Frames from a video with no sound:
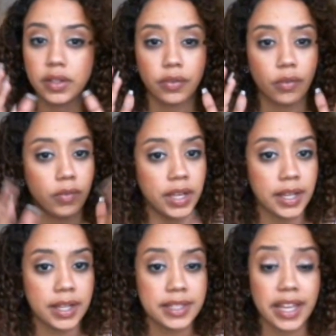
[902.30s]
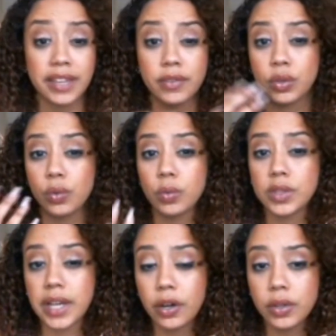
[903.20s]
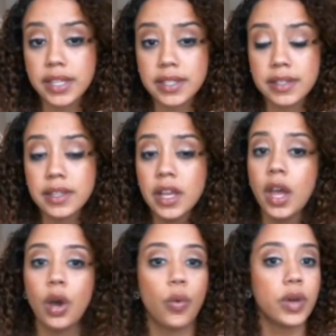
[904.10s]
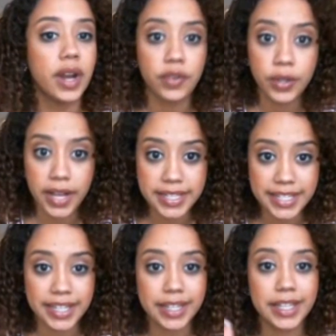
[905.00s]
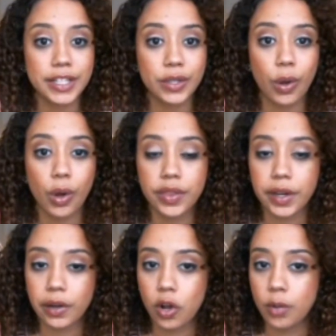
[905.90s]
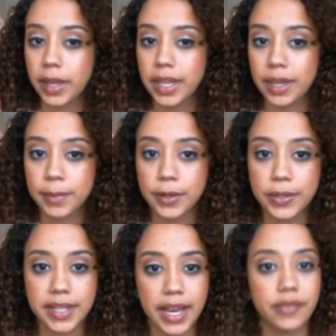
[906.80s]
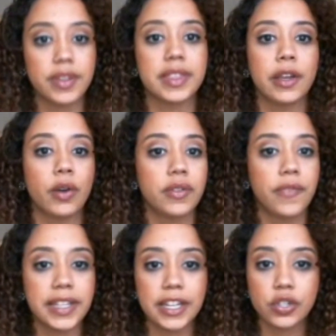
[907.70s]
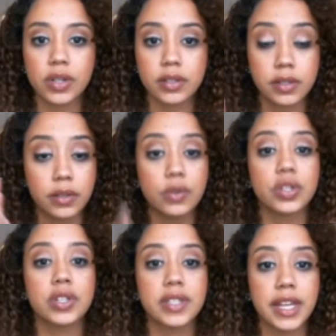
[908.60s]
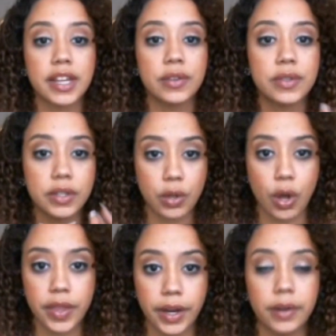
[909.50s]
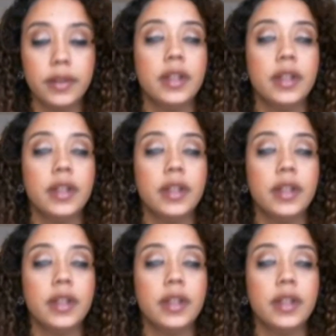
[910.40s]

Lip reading: different readings, I even do tarot lessons, whatever you guys need, it is all there. All my emails, everything, all the financial institutions that I use, it's all there.